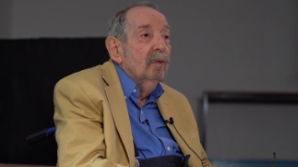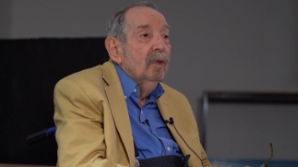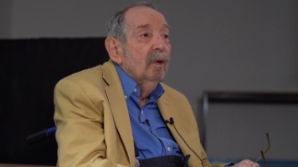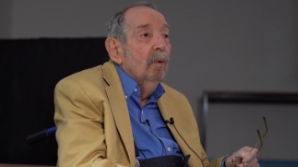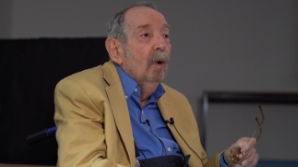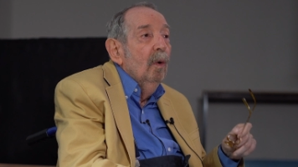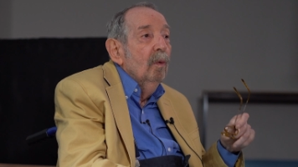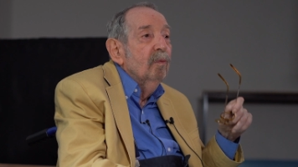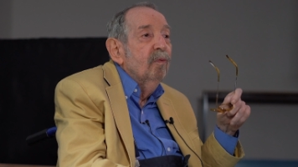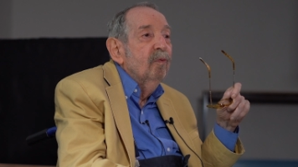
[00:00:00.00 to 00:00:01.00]
They were
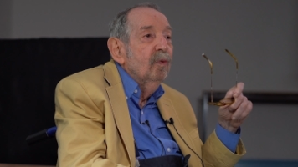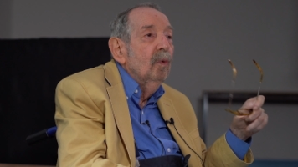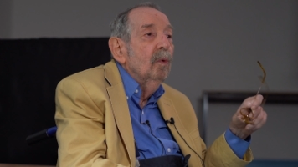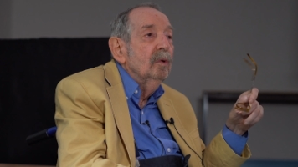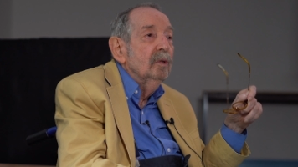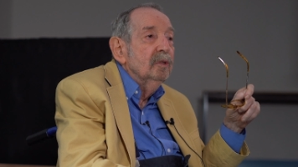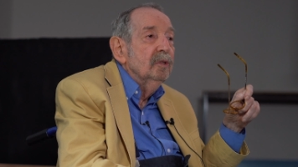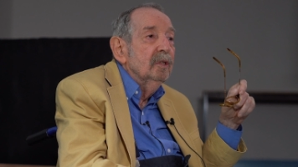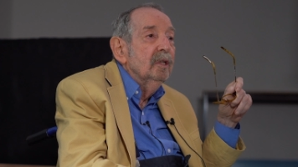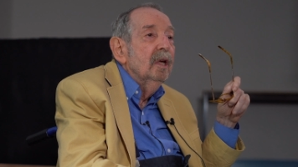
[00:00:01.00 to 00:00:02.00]
all
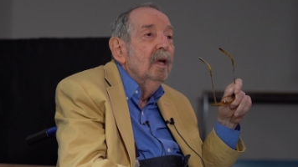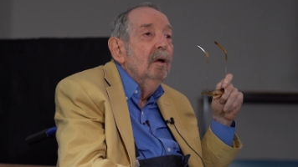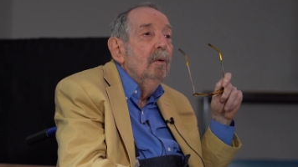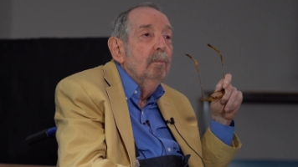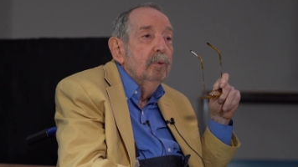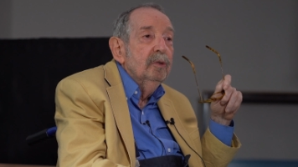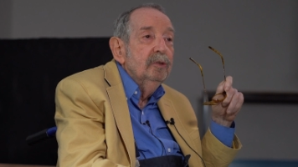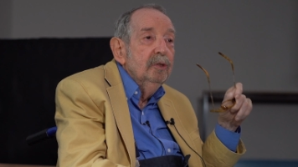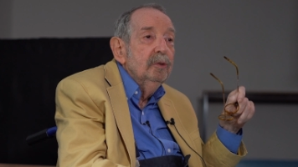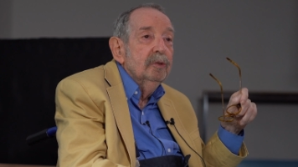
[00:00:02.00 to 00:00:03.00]
flawlessly
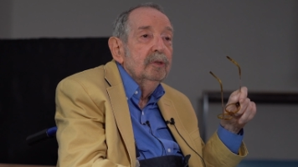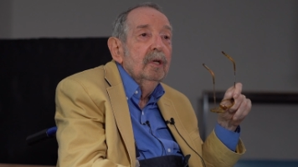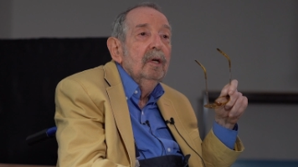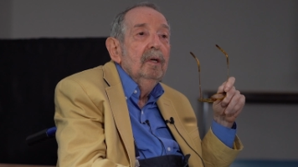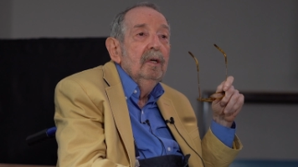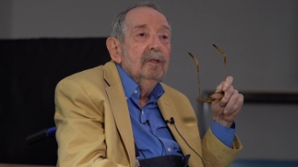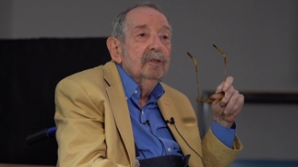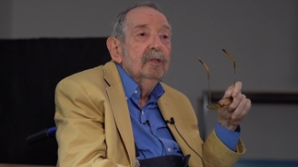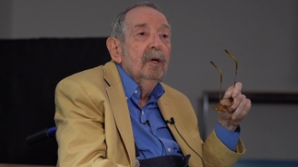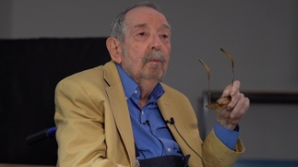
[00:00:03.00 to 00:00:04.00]
produced
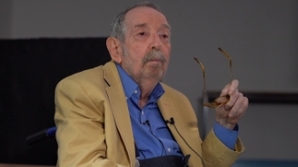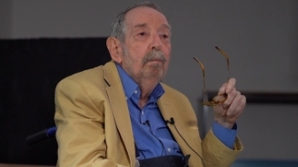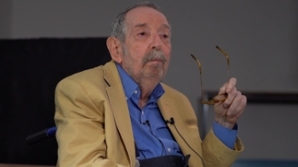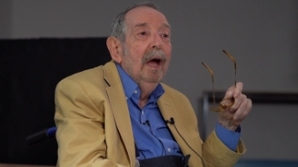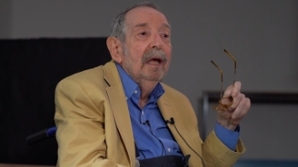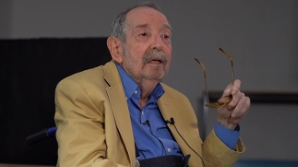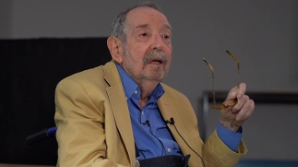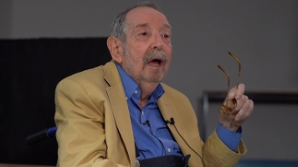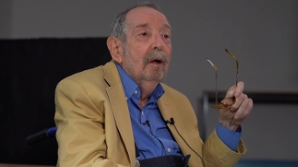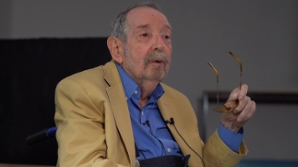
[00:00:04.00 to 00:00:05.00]
as though banged
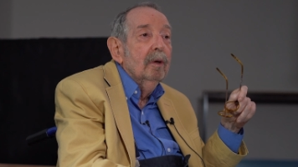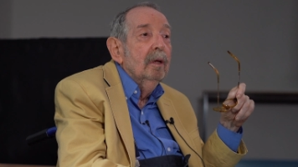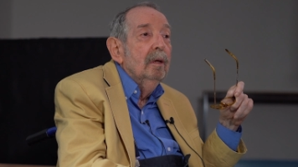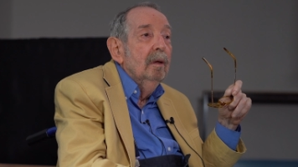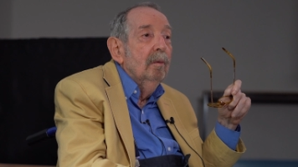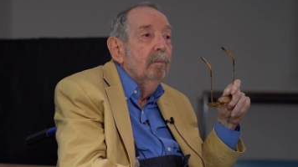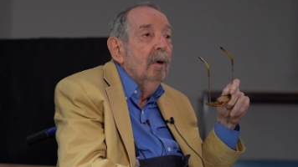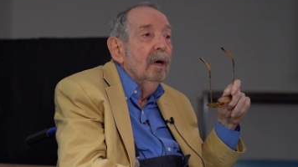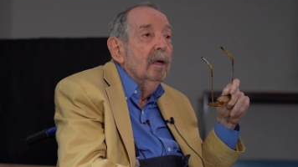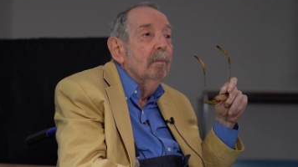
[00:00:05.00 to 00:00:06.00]
out
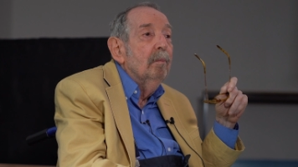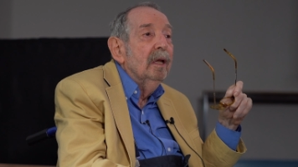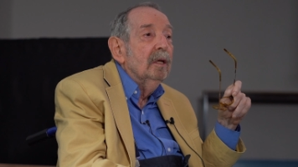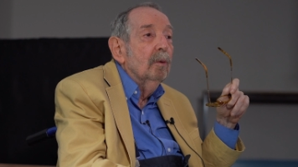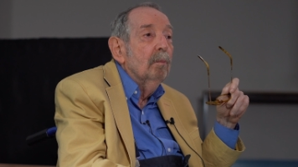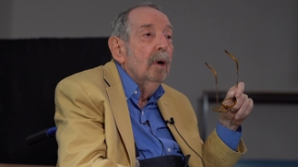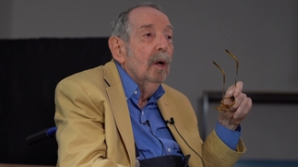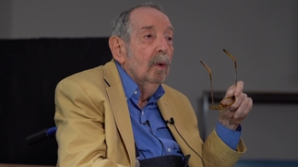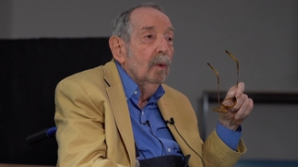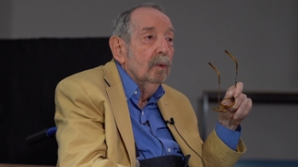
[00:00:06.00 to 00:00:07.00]
by a metal
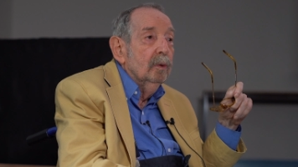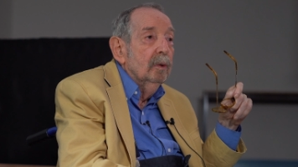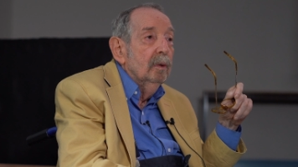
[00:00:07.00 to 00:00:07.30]
mold.